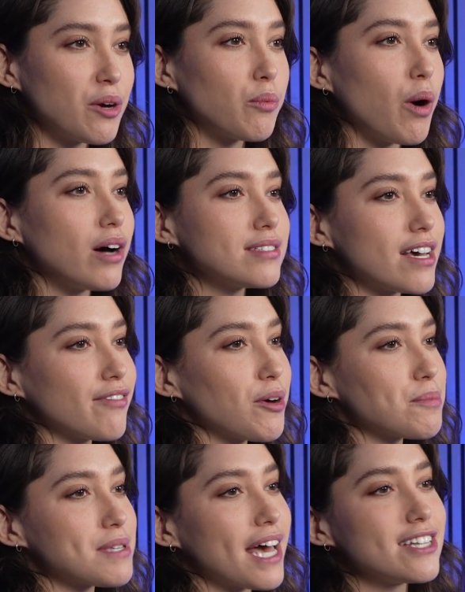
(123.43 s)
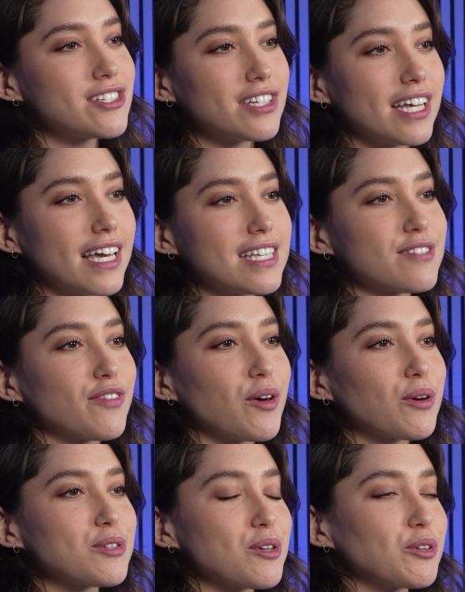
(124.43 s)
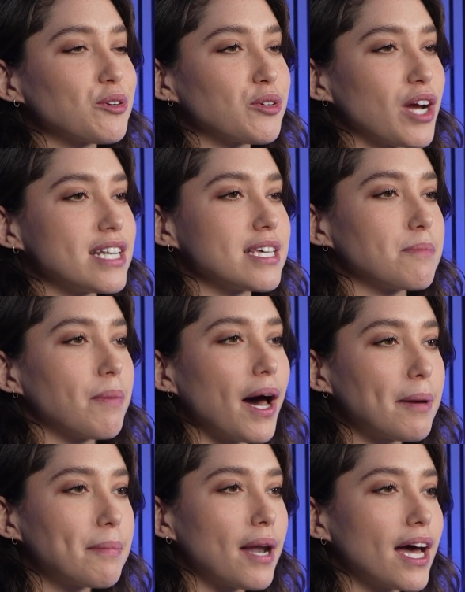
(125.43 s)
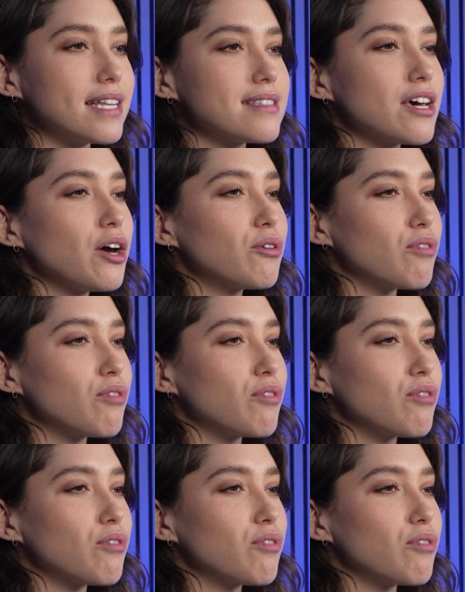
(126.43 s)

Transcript: While DevOps engineers focus on creating pipelines,